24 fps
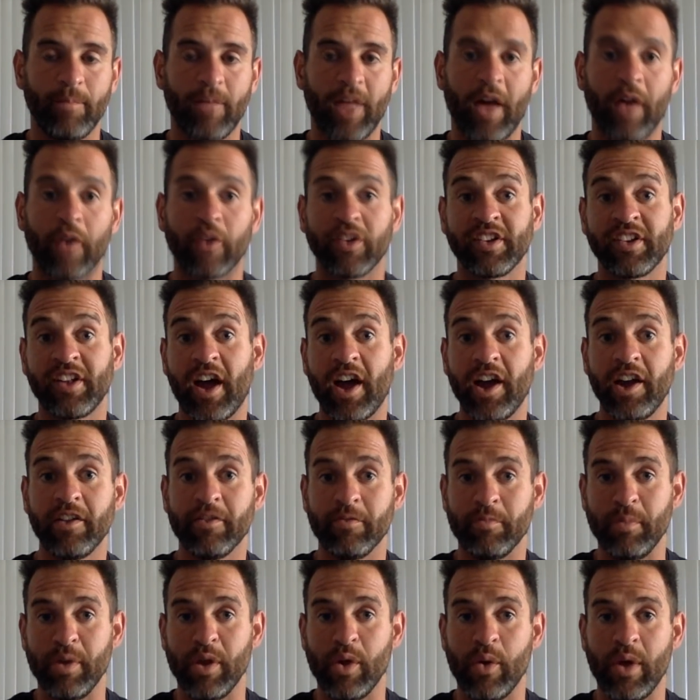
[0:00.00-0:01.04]
outside
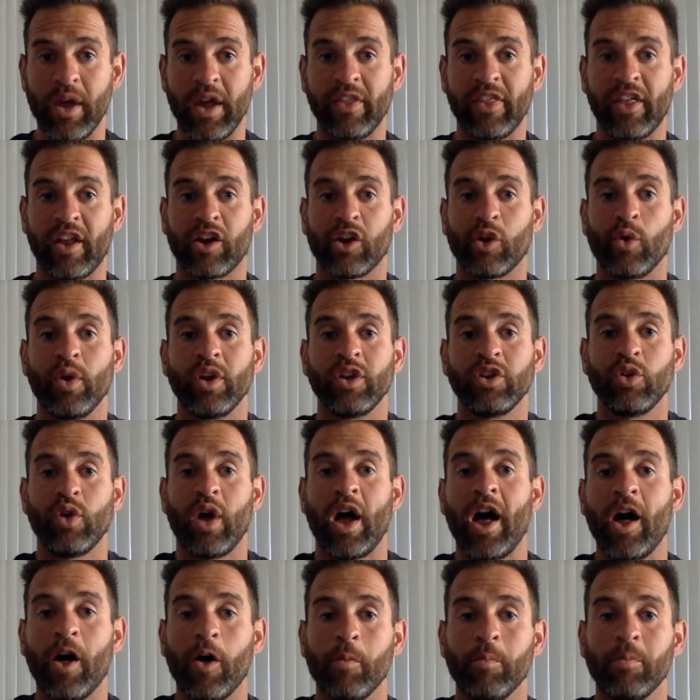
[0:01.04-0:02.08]
of mewing that are going to
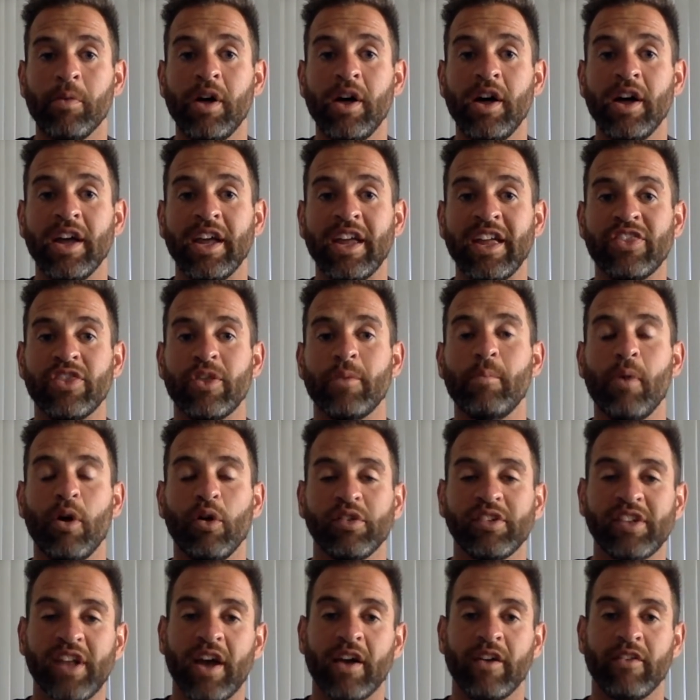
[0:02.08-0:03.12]
help get the
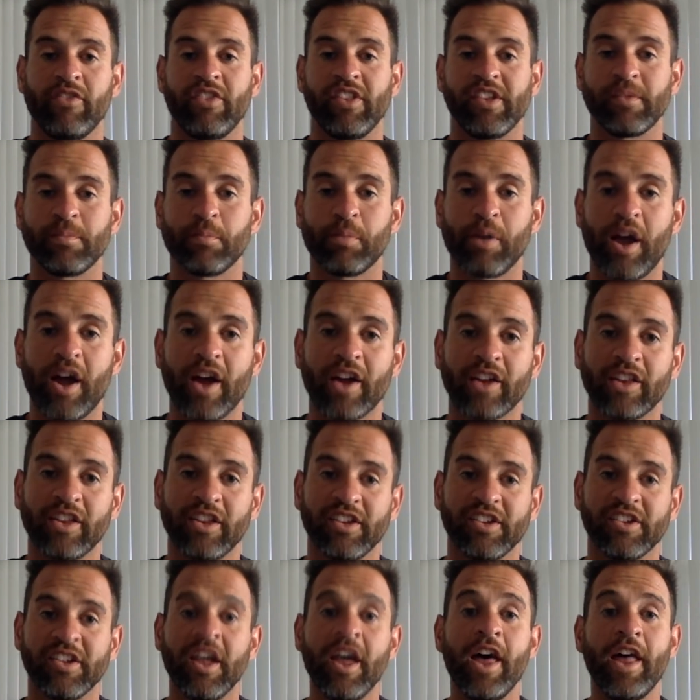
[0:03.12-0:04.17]
most out of this
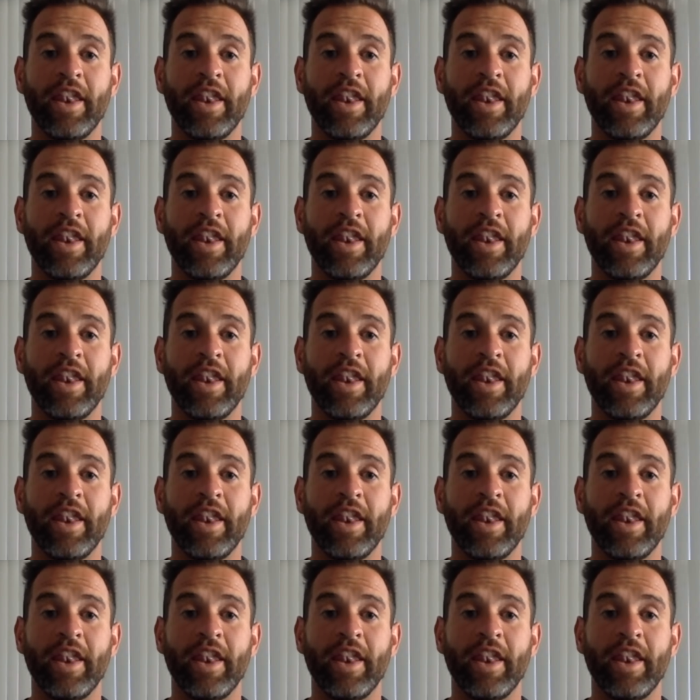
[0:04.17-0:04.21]
practice.